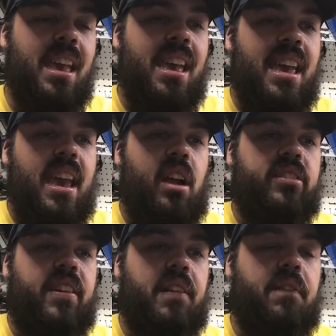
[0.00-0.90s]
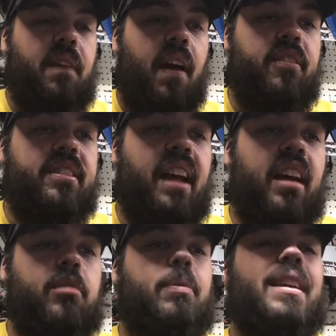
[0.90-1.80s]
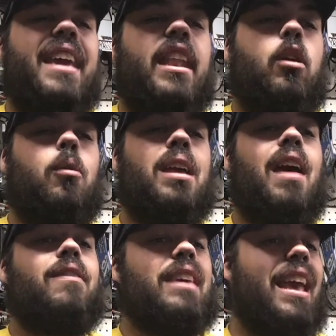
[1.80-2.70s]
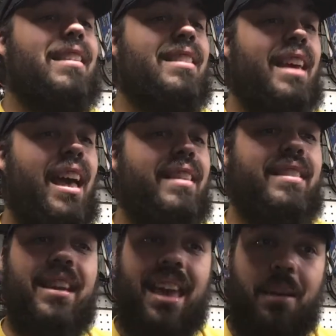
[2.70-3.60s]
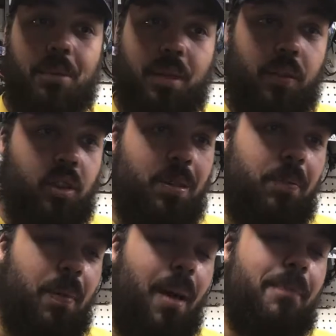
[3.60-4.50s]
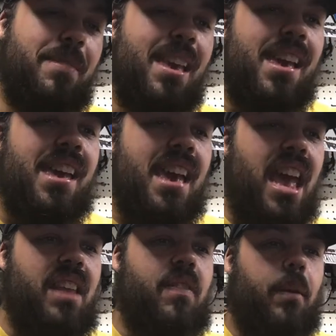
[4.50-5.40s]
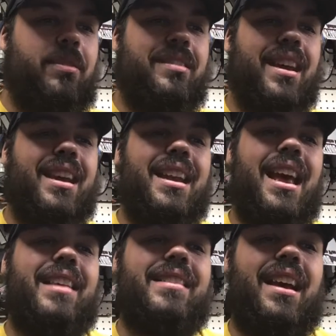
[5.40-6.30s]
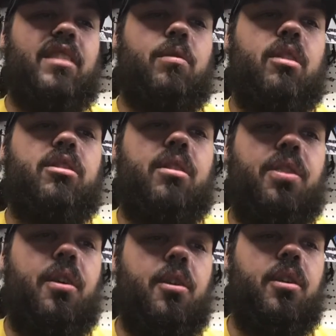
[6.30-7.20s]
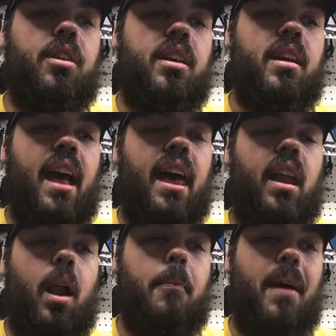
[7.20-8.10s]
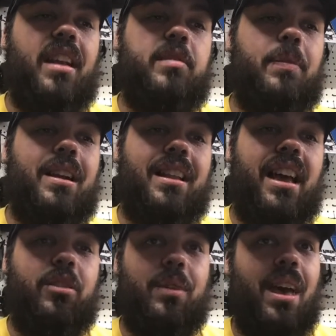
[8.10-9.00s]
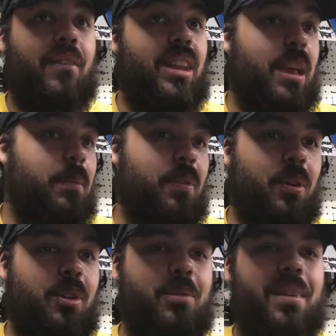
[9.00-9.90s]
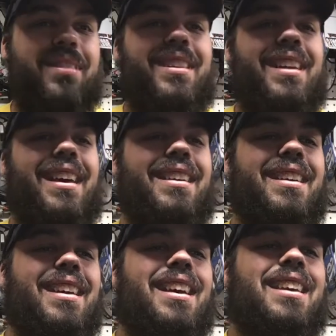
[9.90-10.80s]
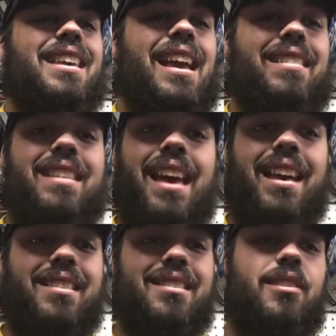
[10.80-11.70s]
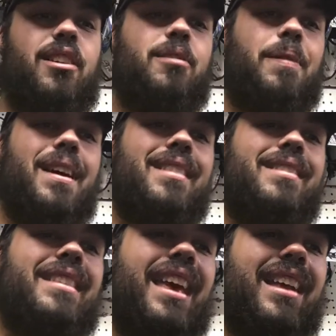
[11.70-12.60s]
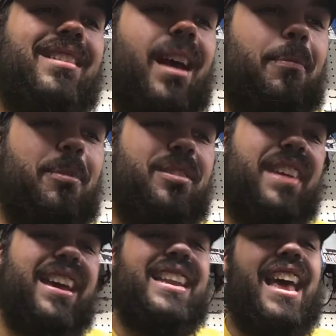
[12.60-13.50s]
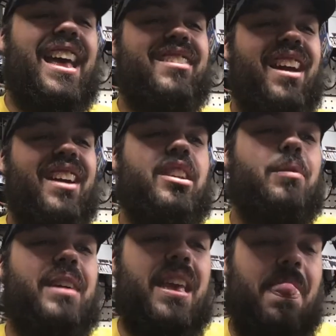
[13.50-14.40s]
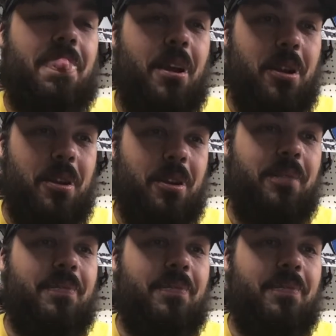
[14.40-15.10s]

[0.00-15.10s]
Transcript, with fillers: In our 75 stock sprint category, we have Casey Hess again with the first place spot, Andy Phelps in second, and Zach Swanser in third. In our mod sprint class, we have a name we've heard too much today, Casey Hess first place, Dan Shopford second, and John Dewey in third.